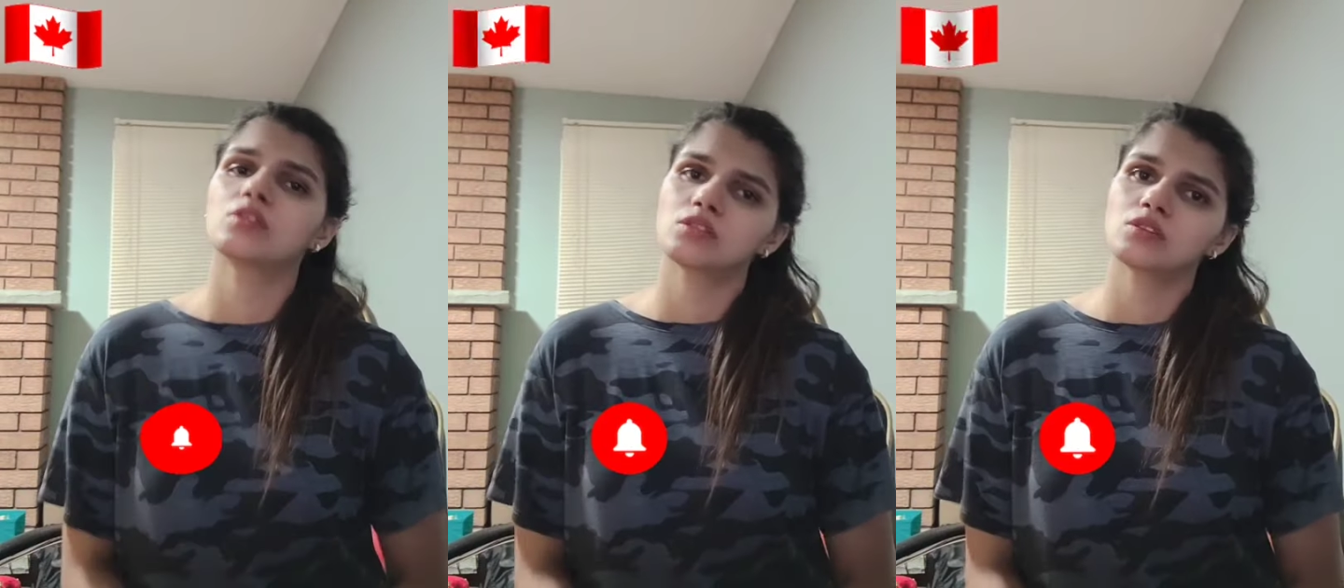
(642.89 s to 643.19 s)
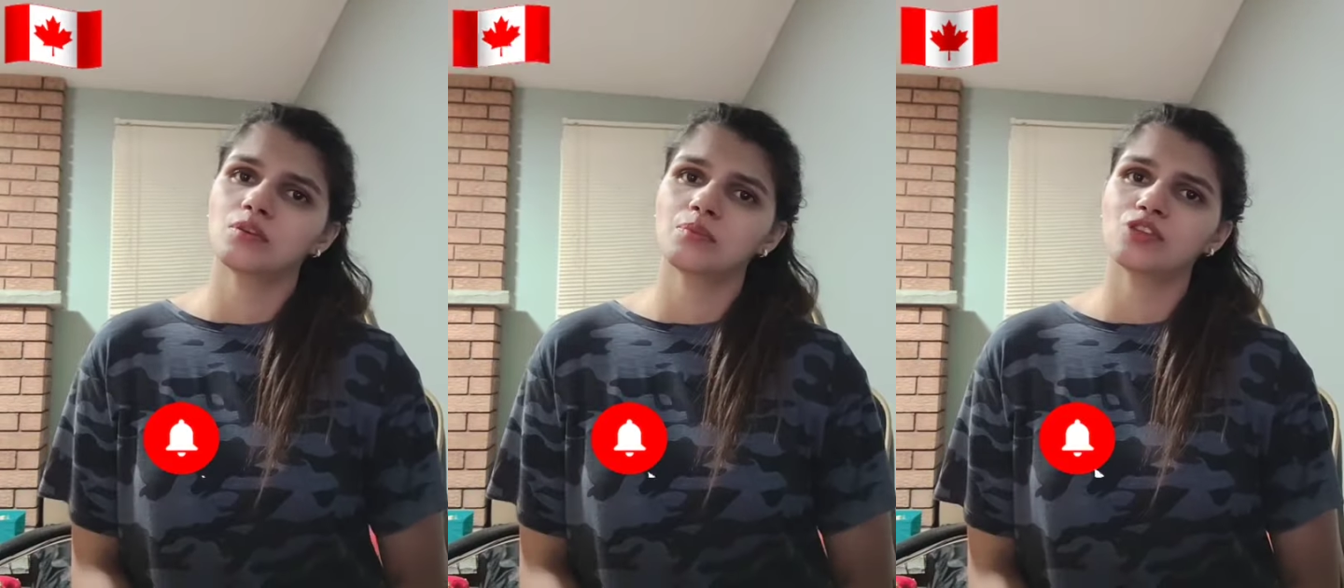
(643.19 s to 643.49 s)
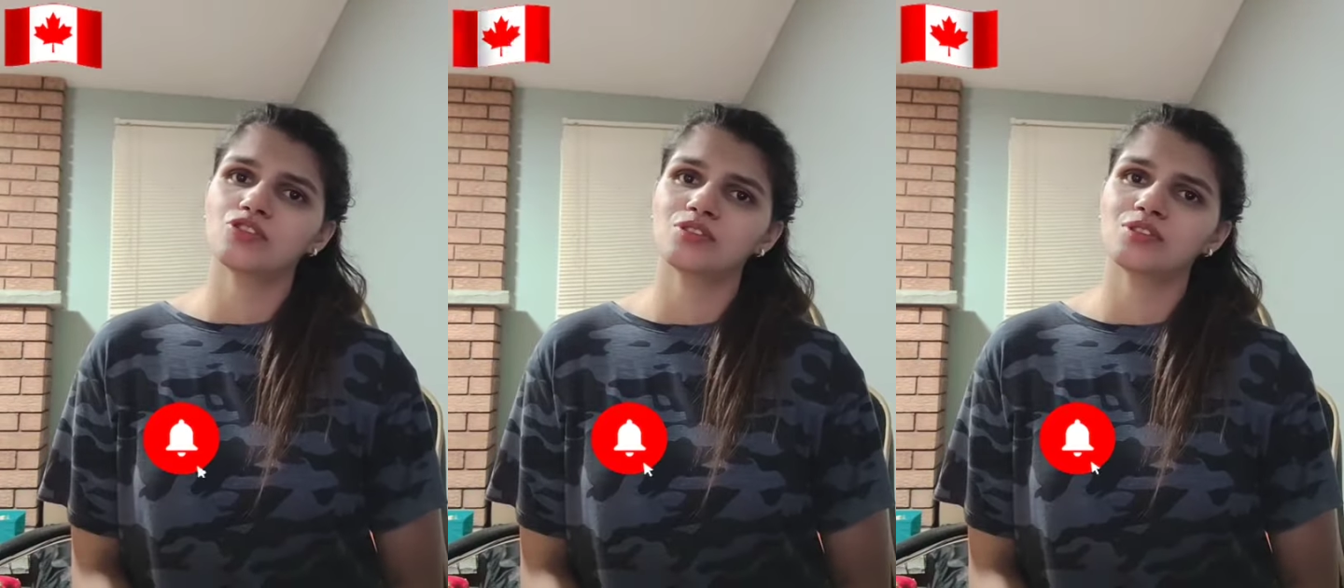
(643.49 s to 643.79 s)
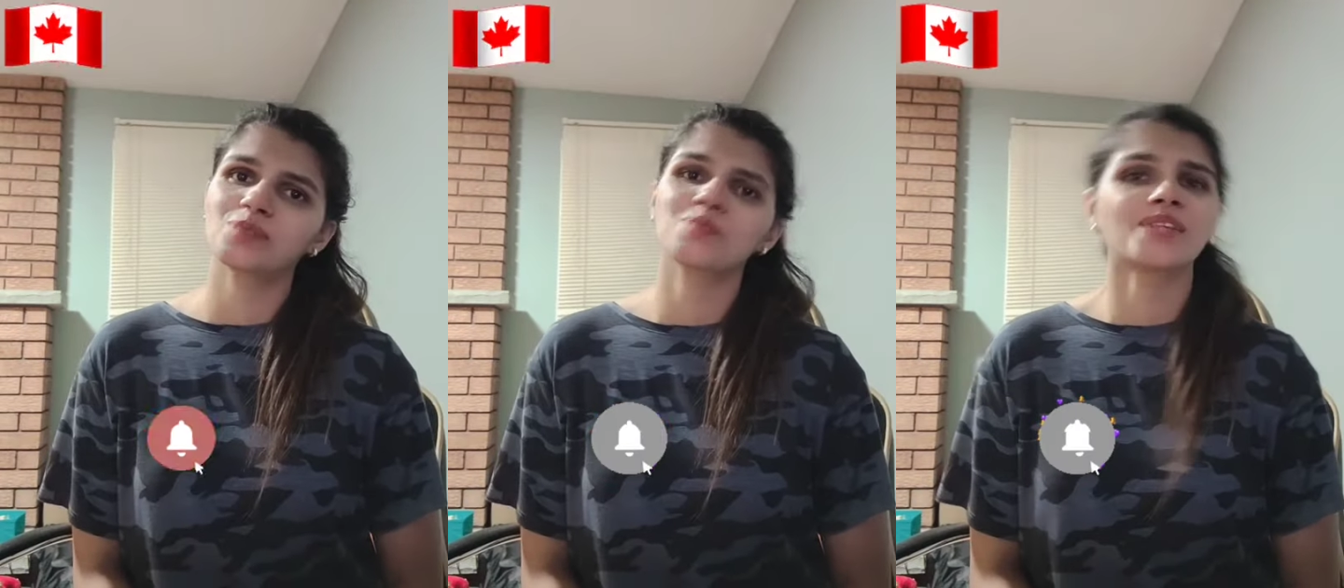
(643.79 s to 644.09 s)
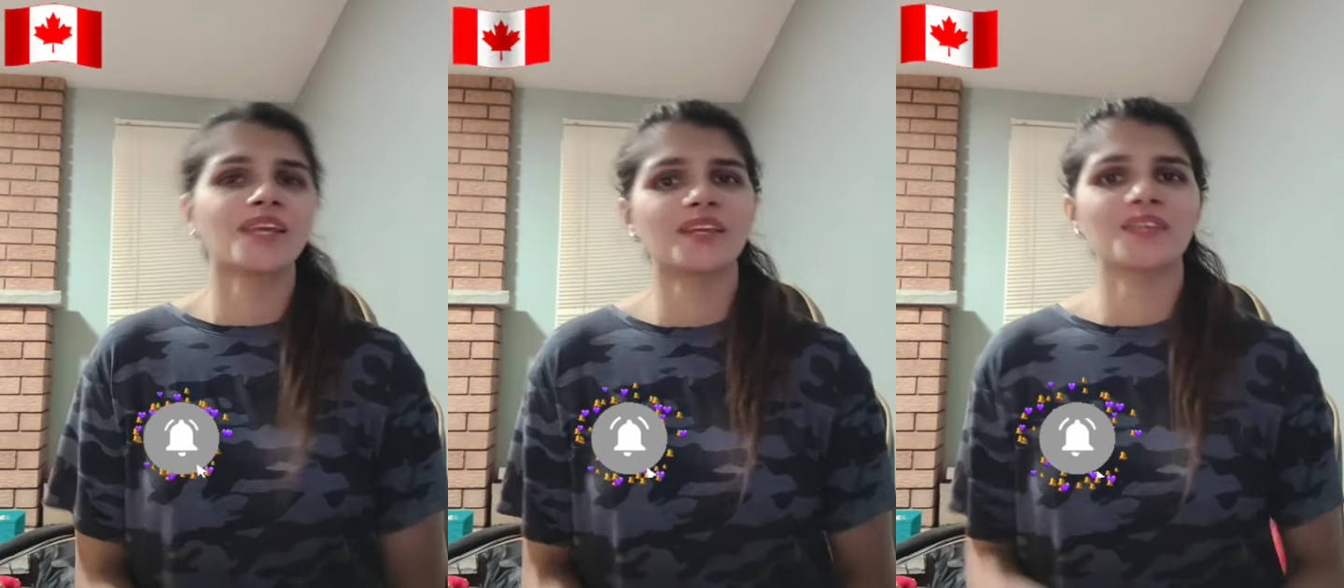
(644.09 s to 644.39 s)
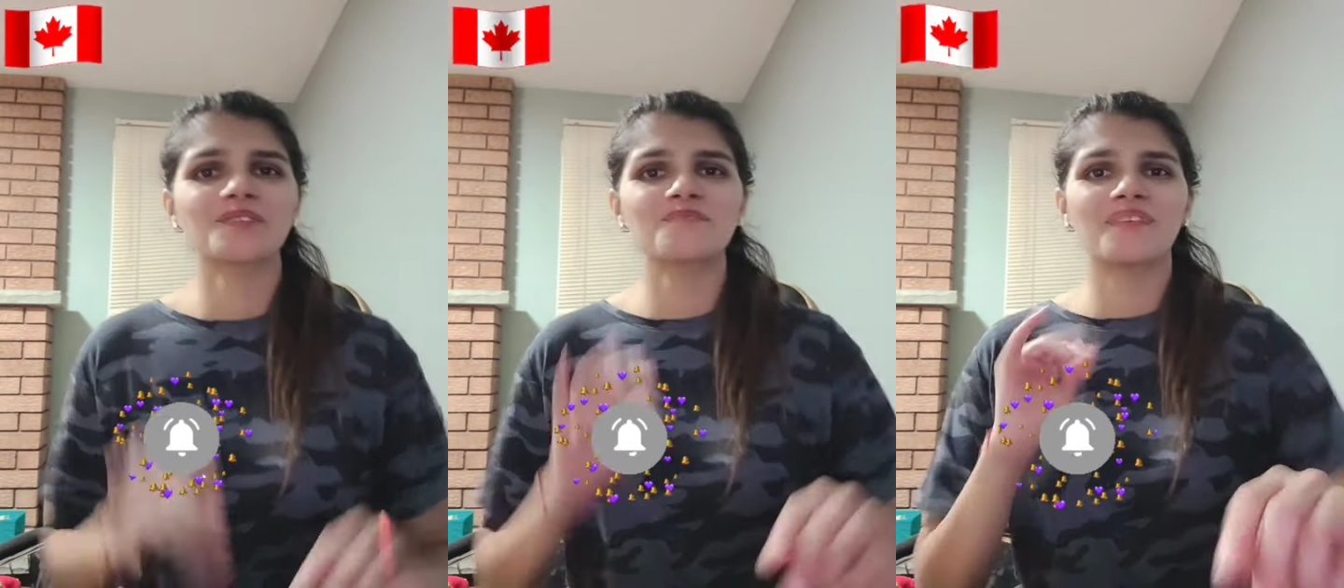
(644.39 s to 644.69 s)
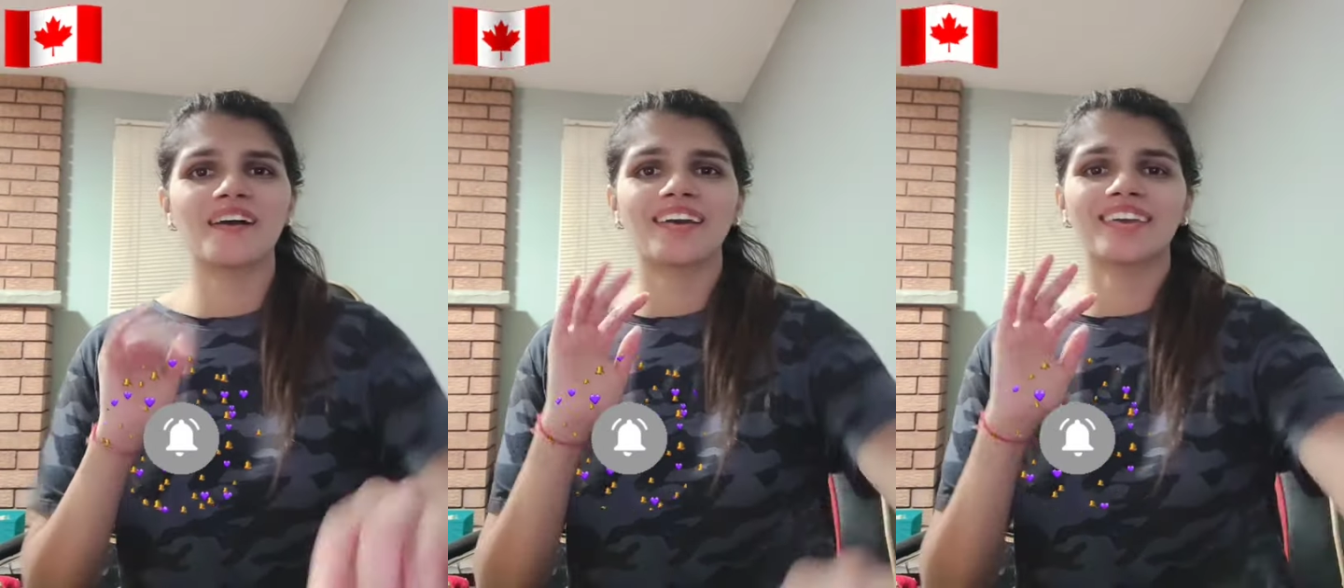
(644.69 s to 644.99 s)
necessary measures. Take care.
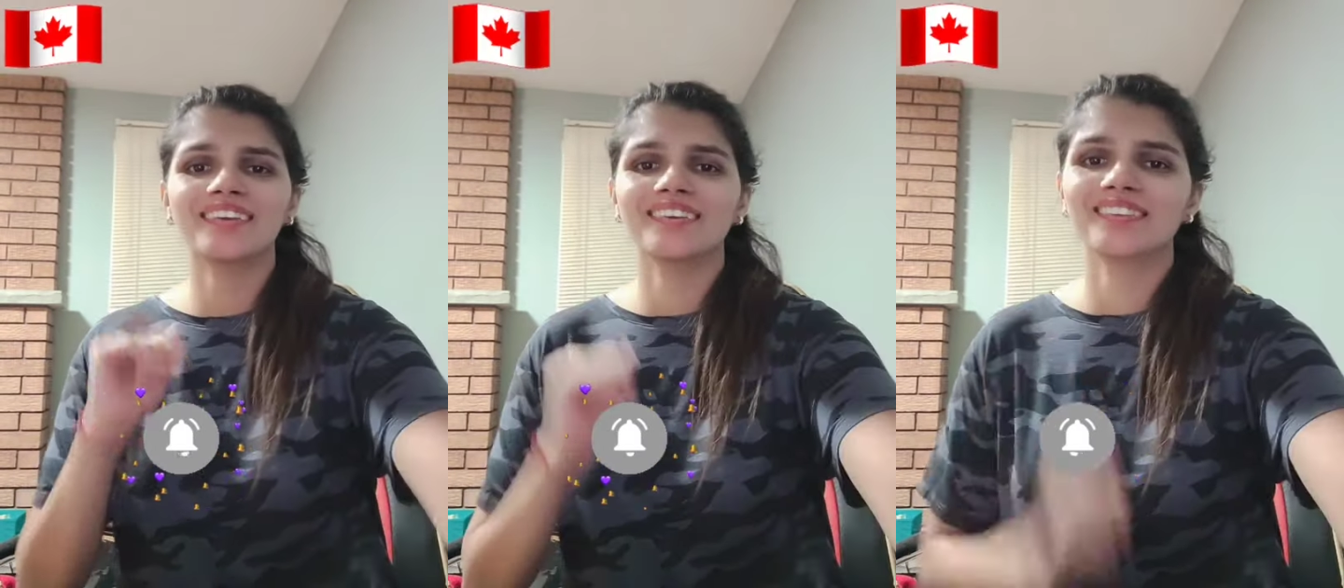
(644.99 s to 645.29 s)
Bye.